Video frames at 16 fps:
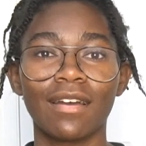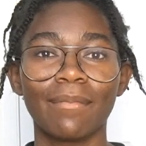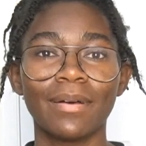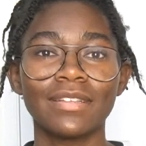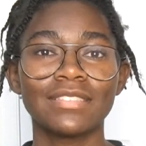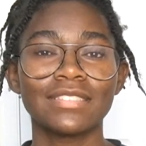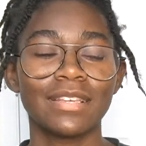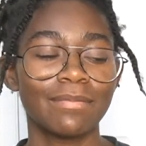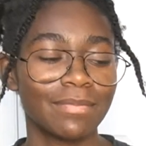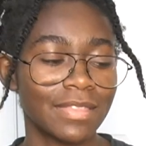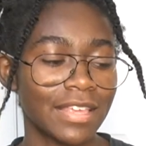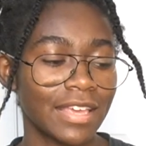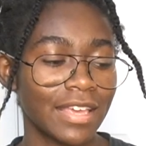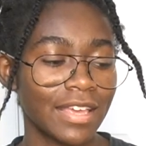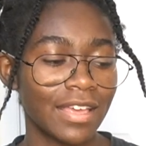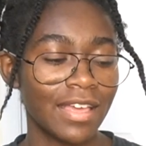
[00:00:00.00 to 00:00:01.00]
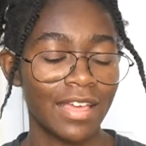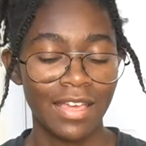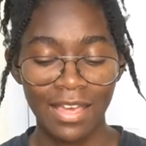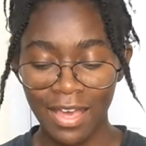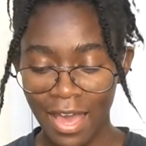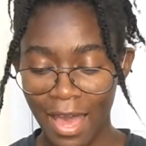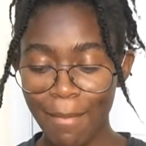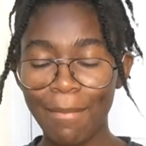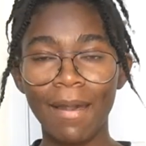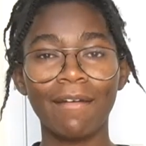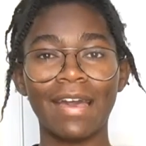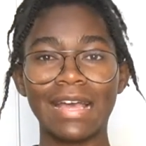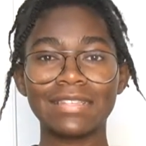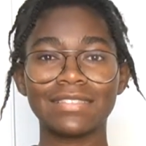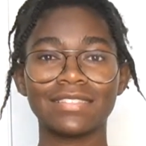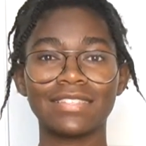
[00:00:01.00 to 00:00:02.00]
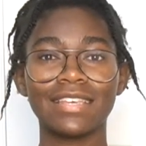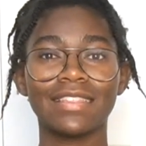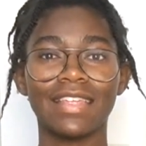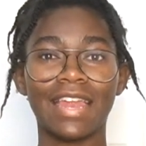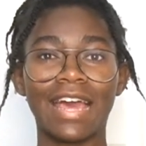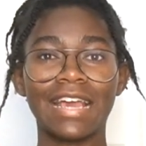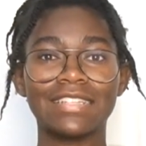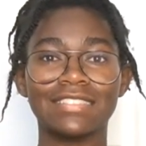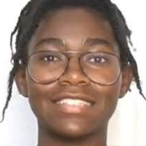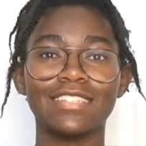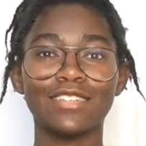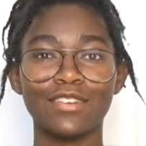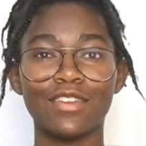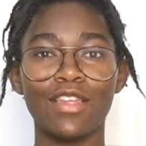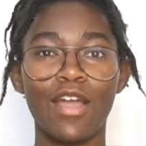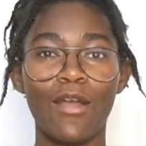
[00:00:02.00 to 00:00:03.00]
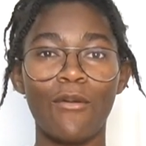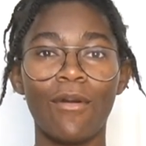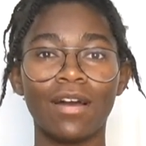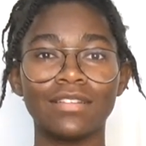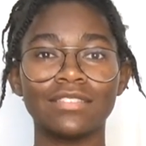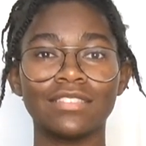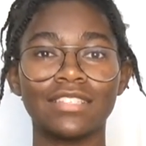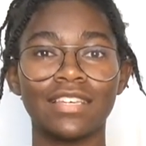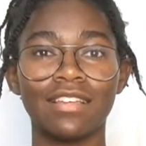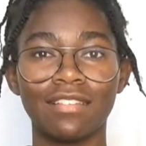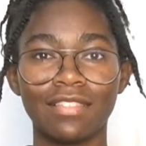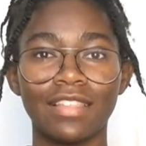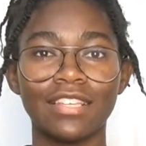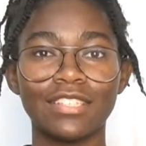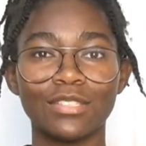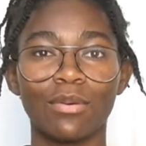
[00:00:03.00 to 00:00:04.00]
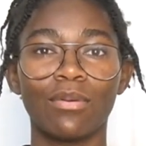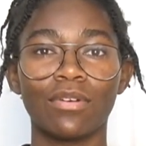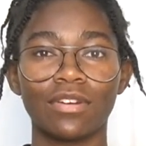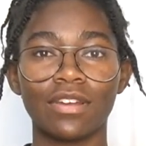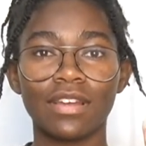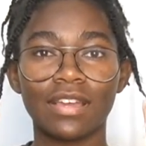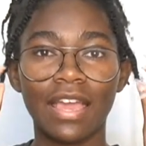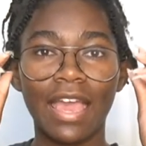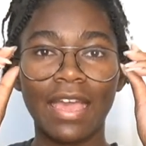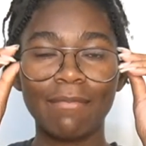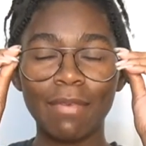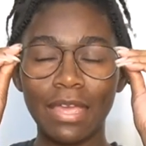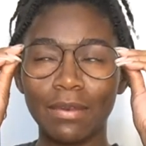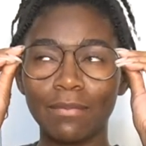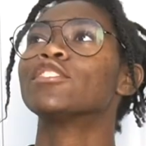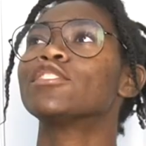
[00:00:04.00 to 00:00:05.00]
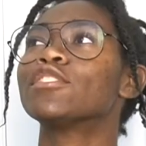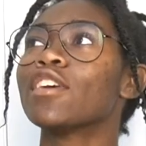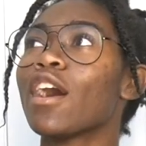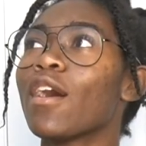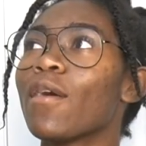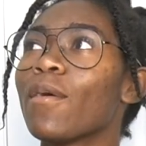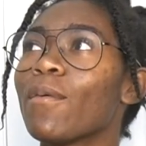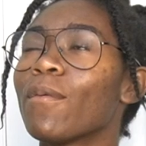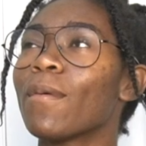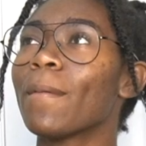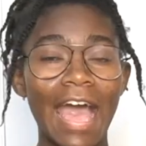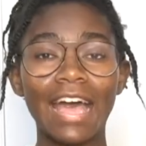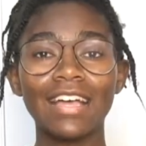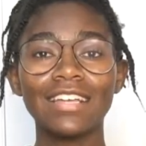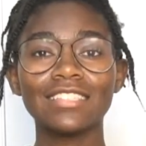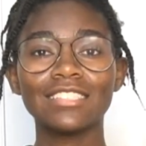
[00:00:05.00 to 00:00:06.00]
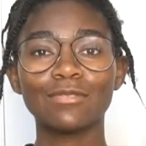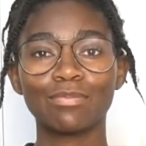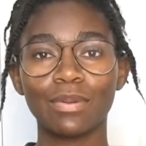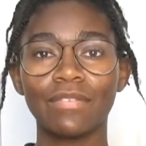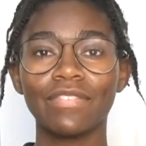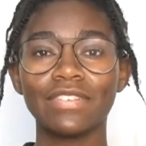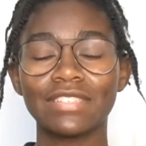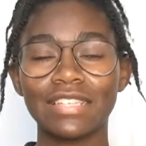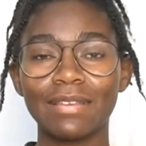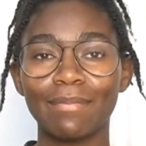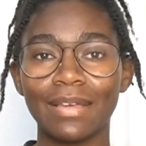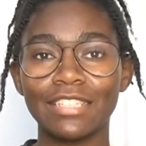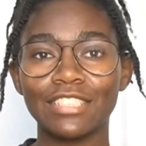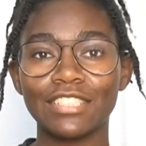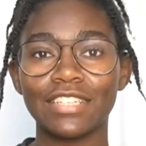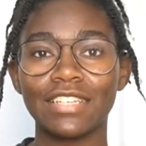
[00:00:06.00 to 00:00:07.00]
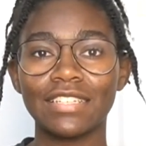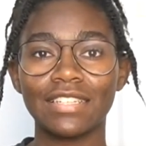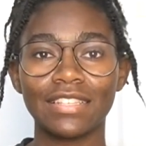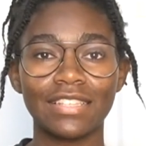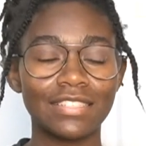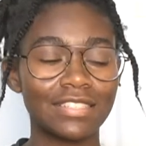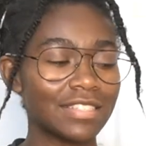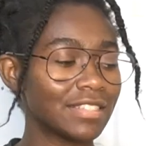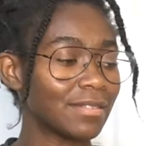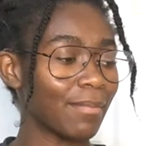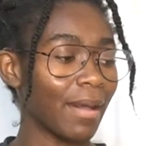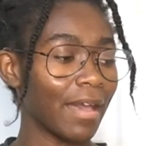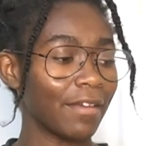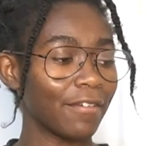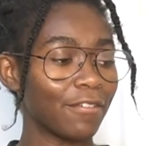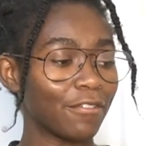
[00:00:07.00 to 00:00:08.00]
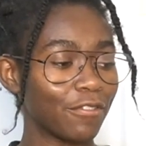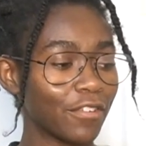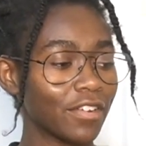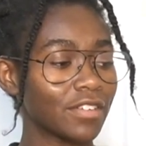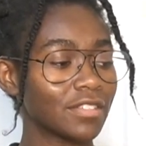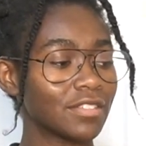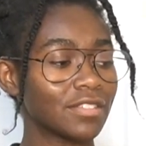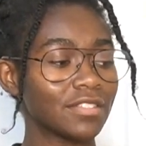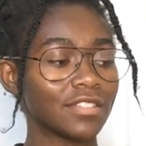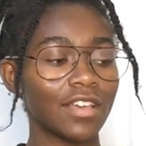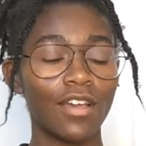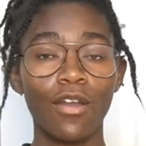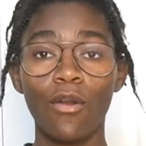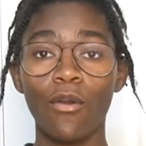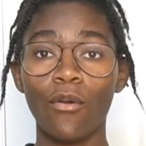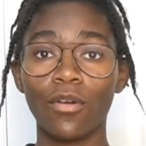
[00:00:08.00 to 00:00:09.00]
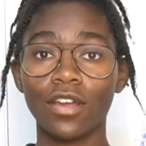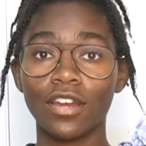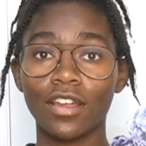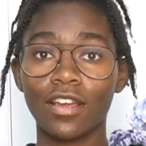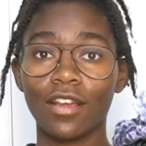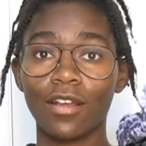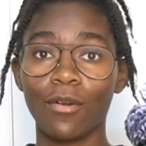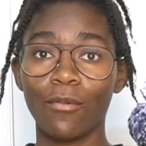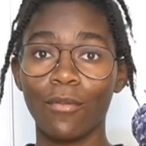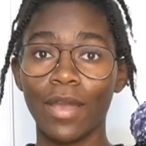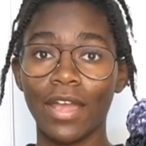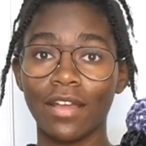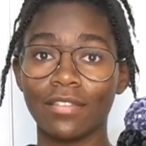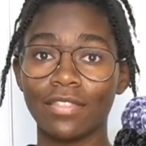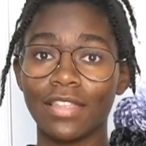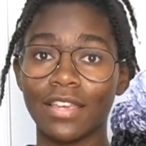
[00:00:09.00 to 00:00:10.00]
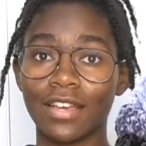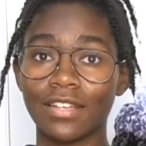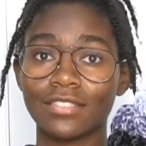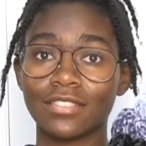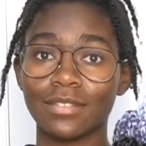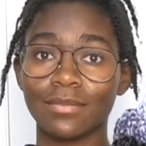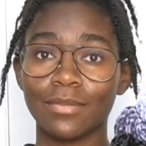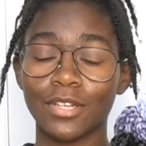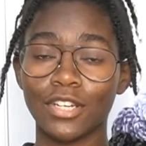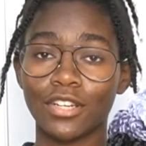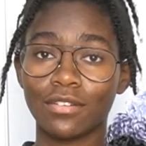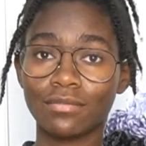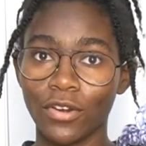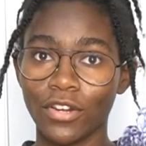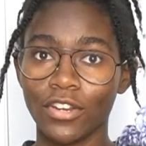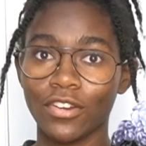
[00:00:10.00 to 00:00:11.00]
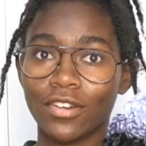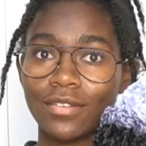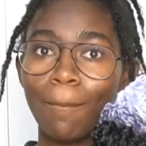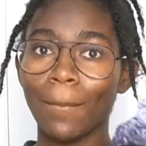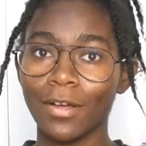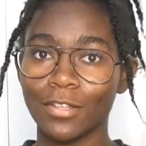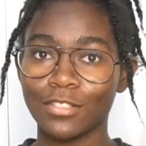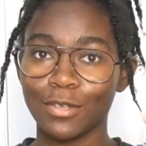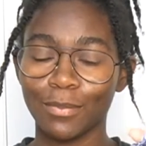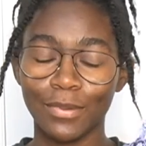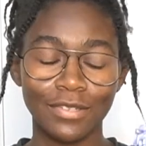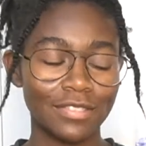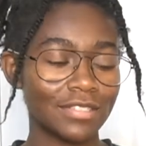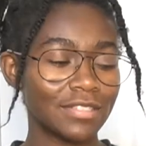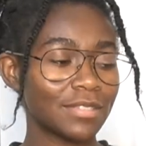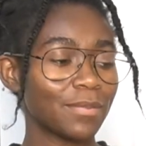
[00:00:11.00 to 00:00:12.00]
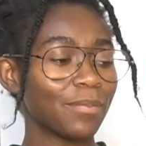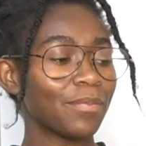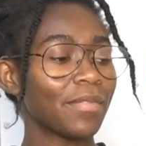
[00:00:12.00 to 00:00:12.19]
about something about Etsy that I didn't know until this order came in. So as previously mentioned, this is my first order where the customer ordered multiples.